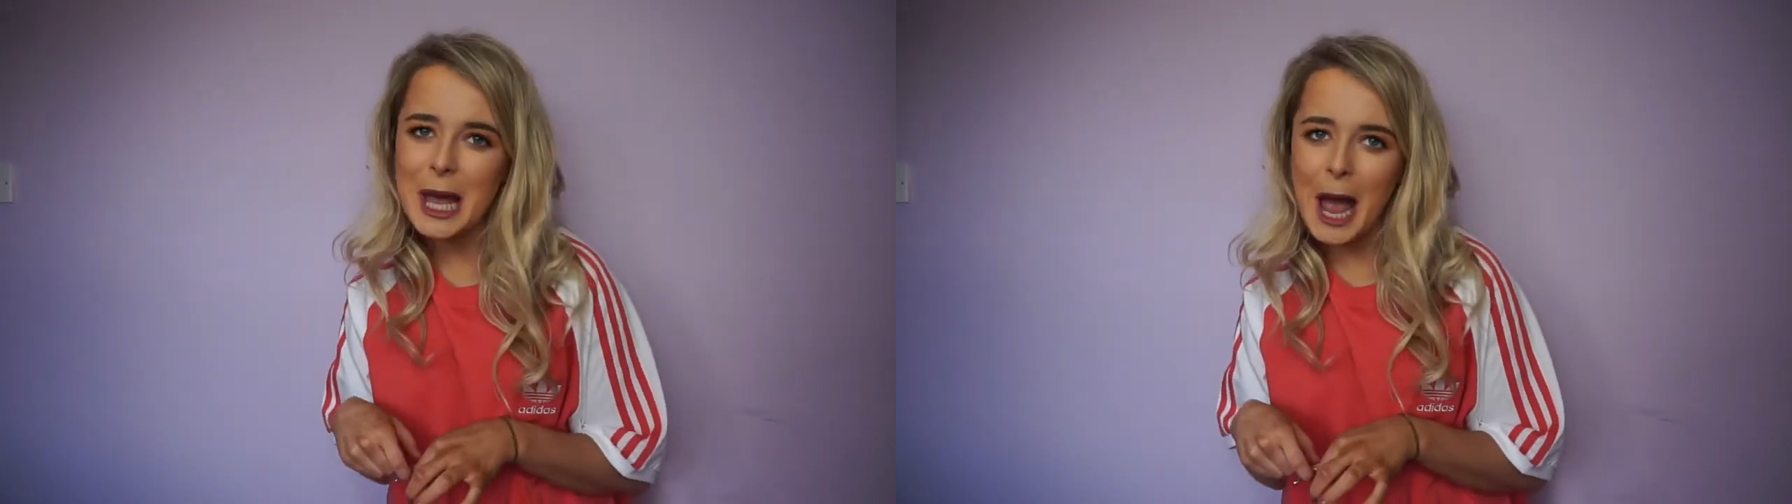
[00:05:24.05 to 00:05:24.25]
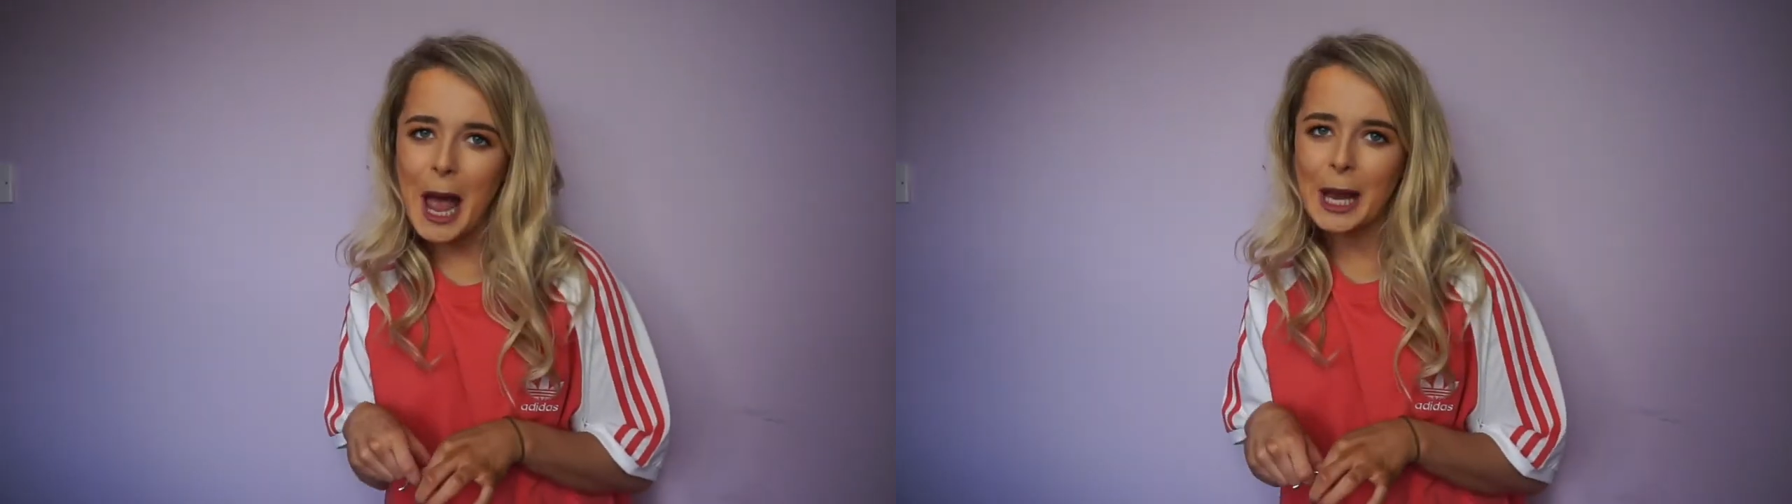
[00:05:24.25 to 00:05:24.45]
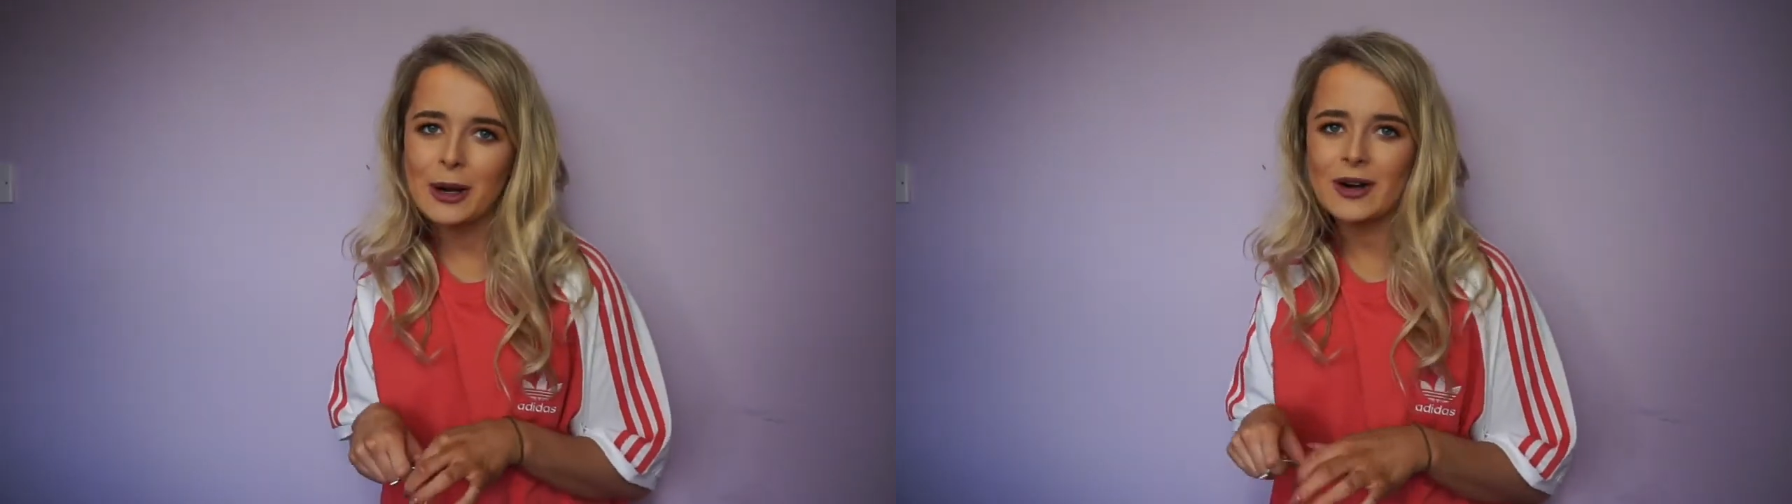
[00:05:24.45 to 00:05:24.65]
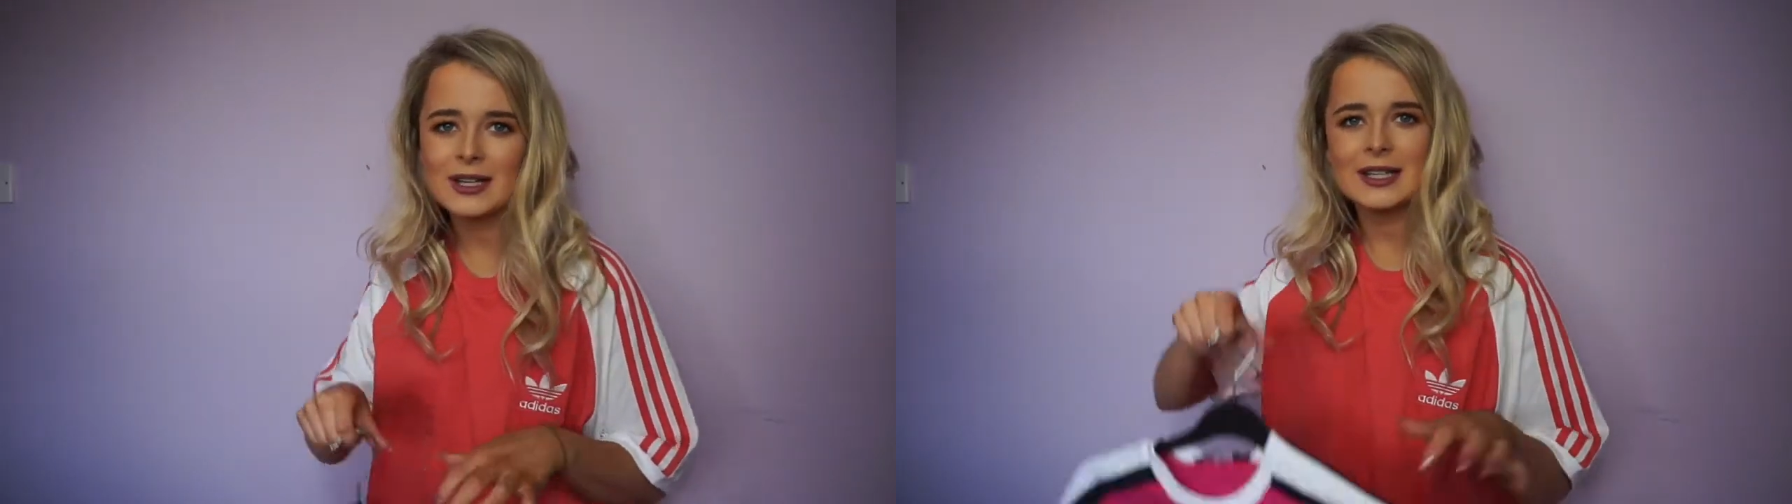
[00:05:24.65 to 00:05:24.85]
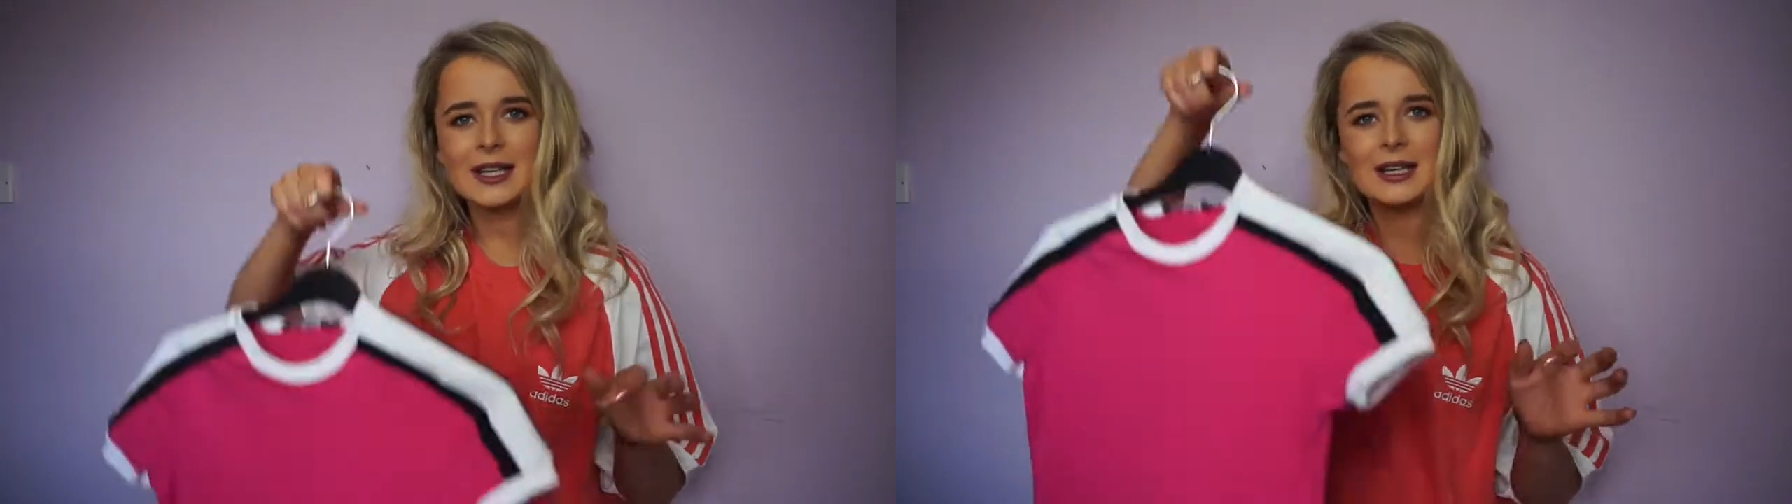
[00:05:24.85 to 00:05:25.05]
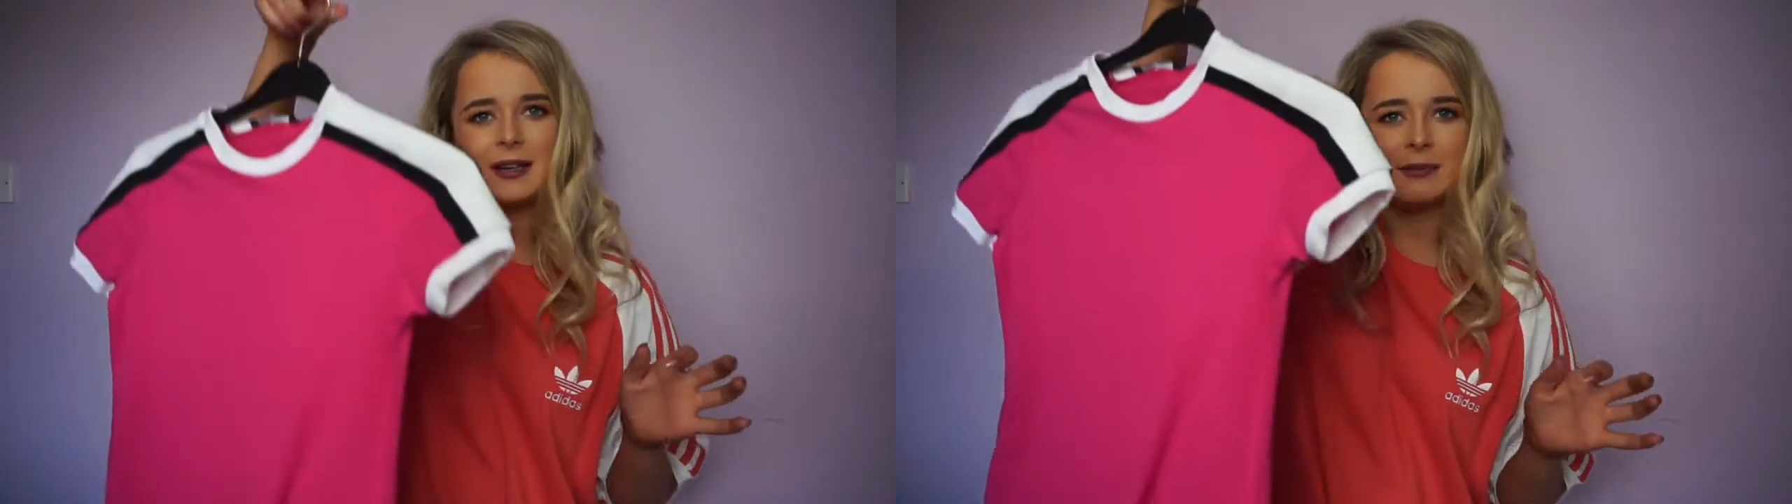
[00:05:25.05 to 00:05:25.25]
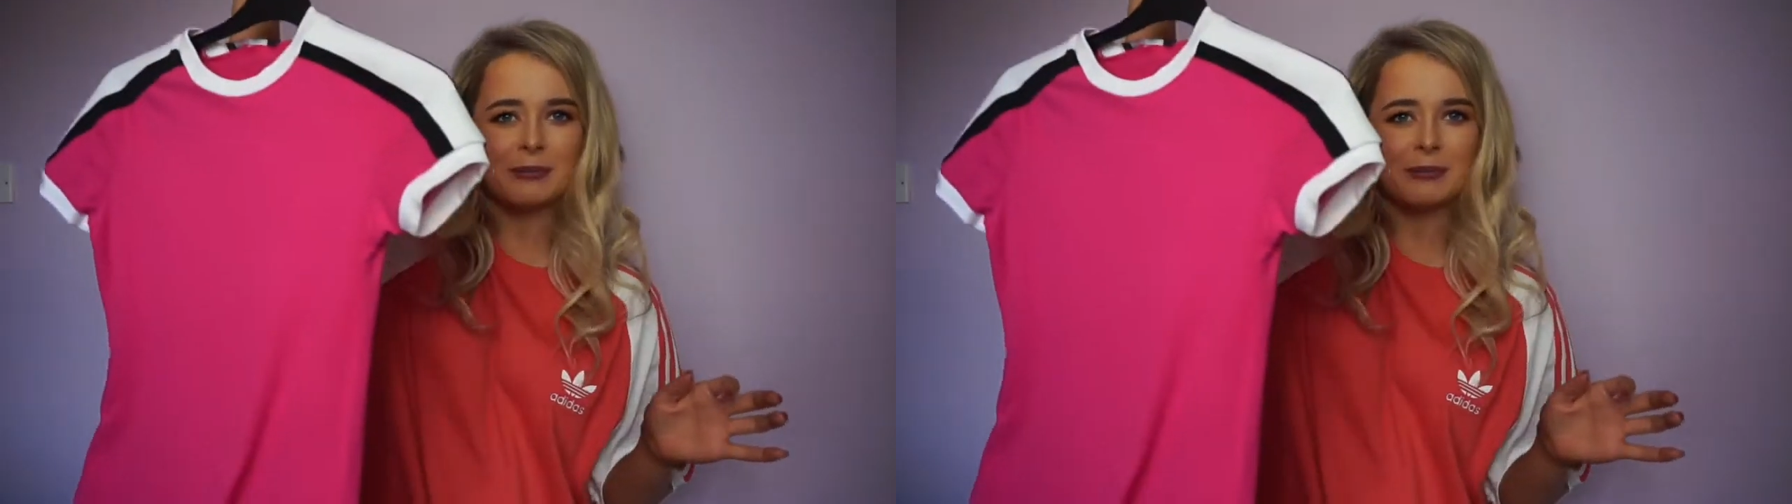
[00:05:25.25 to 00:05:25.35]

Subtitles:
I got it in